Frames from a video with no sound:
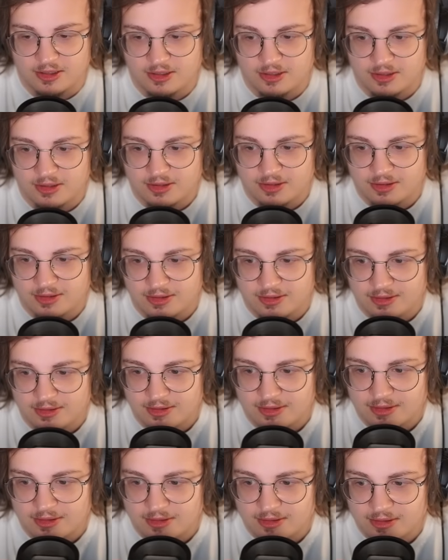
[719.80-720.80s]

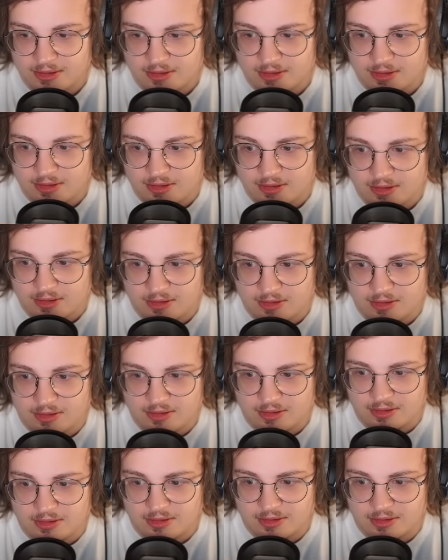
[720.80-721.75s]
(silence)